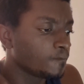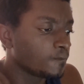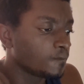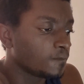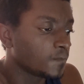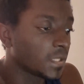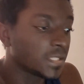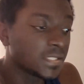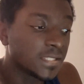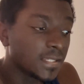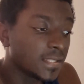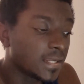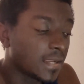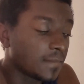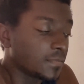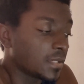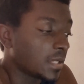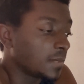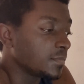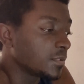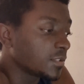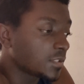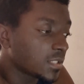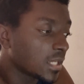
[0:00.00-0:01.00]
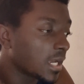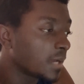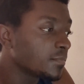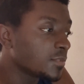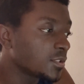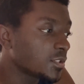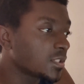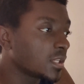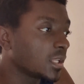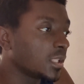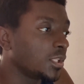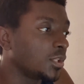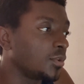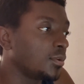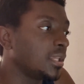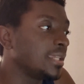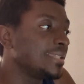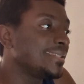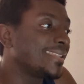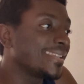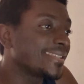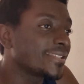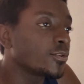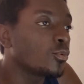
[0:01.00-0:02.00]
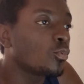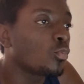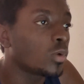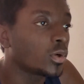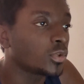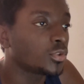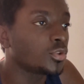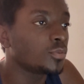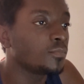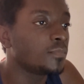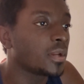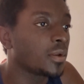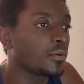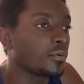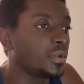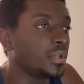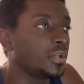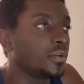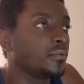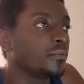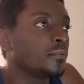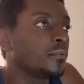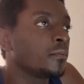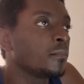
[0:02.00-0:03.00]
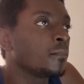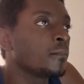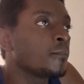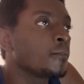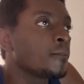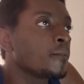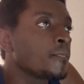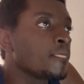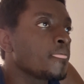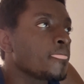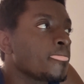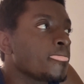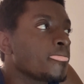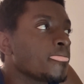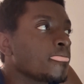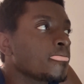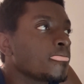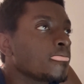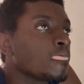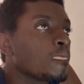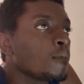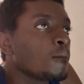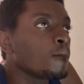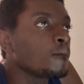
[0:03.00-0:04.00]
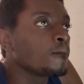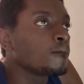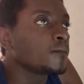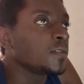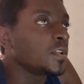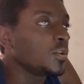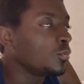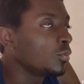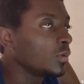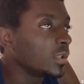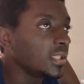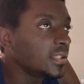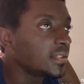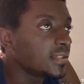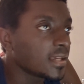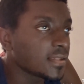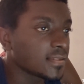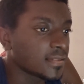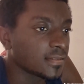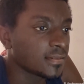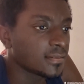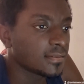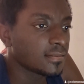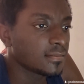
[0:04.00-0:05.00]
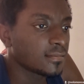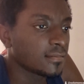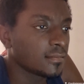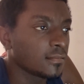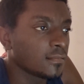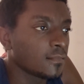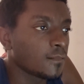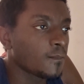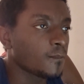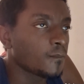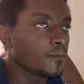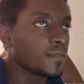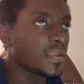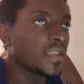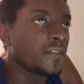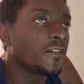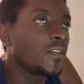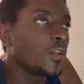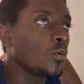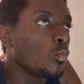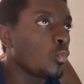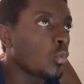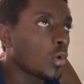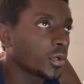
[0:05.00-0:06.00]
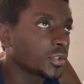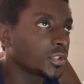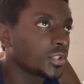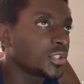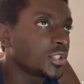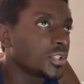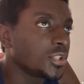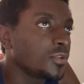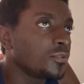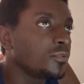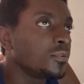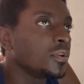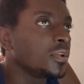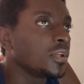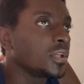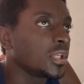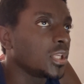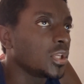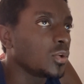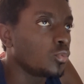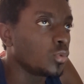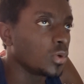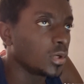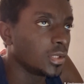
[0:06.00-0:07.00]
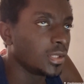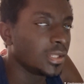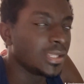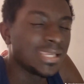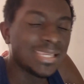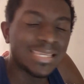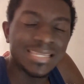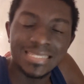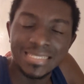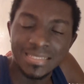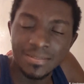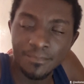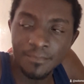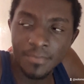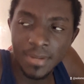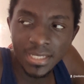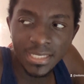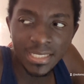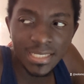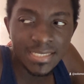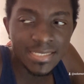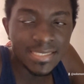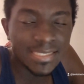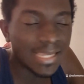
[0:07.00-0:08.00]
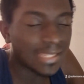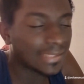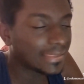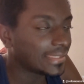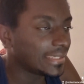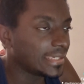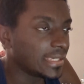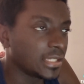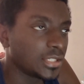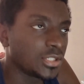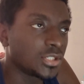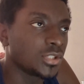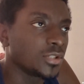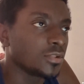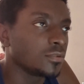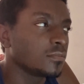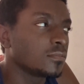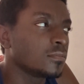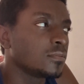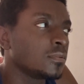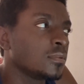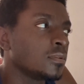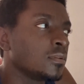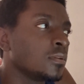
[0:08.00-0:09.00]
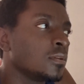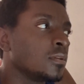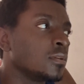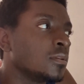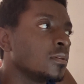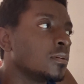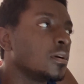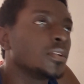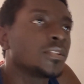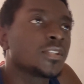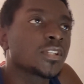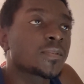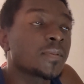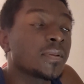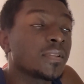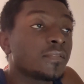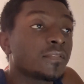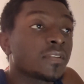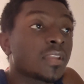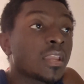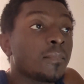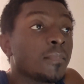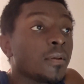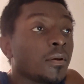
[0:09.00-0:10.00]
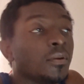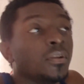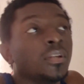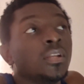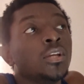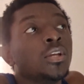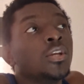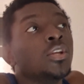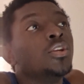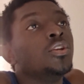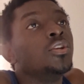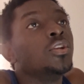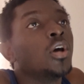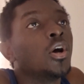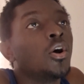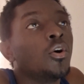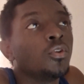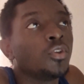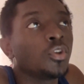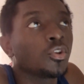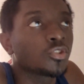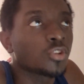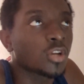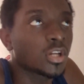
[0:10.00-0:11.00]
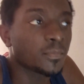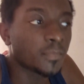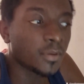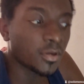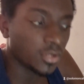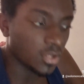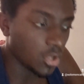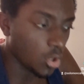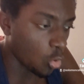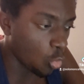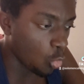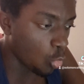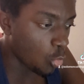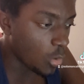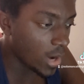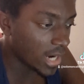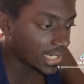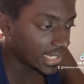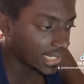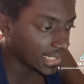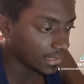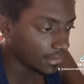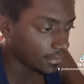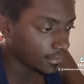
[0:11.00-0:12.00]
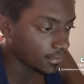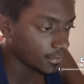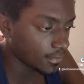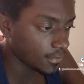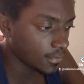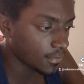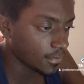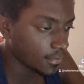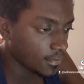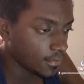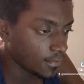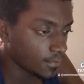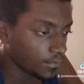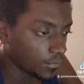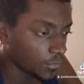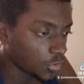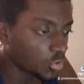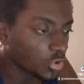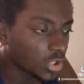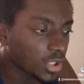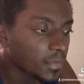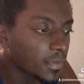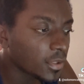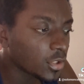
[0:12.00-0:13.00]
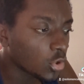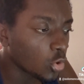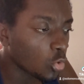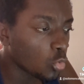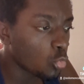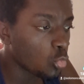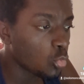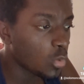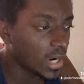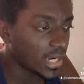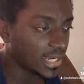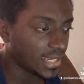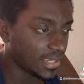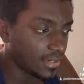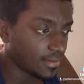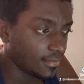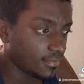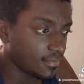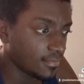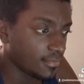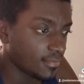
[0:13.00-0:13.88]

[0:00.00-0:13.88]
That's it. I'm just telling you. He doesn't want to marry you. He really doesn't. If he wanted to, he would. Money is not the issue. Oh, it's expensive to get married. No, you're talking about a wedding. You're talking about a wedding.